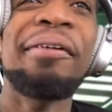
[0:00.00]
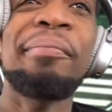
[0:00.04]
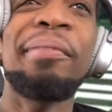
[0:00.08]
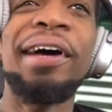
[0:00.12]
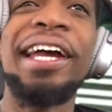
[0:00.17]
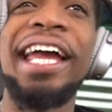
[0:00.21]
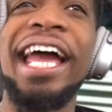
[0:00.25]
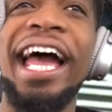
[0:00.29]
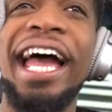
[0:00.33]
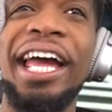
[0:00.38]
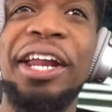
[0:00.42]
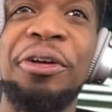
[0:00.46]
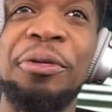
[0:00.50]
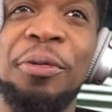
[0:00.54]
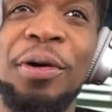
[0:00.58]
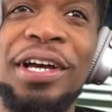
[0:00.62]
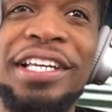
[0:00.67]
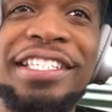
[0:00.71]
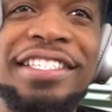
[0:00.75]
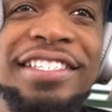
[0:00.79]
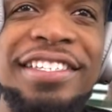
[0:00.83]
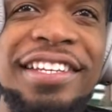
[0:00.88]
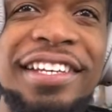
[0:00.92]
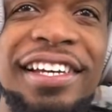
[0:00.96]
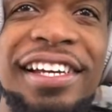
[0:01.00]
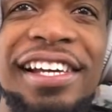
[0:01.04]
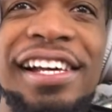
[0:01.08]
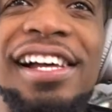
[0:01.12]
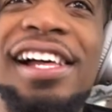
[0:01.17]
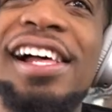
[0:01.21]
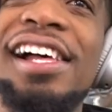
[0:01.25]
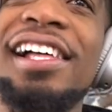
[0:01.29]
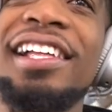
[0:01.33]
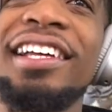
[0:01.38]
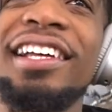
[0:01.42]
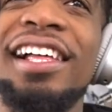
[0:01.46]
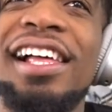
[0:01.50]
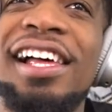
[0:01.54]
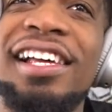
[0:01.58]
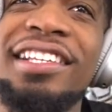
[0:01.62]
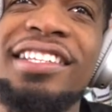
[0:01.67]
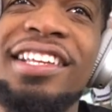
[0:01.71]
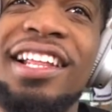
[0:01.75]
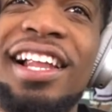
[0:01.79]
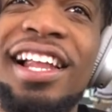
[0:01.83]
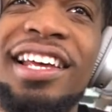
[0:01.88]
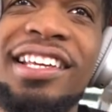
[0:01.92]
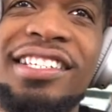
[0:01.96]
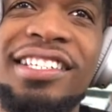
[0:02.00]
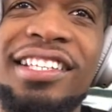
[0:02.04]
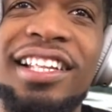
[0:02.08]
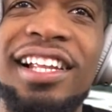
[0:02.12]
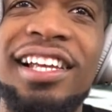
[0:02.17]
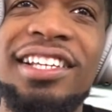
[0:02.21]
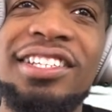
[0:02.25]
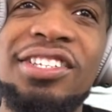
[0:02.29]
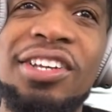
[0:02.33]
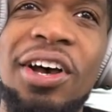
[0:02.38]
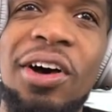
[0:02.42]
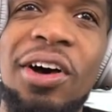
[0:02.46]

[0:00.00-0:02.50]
yeah, anyways. anyways, anyways.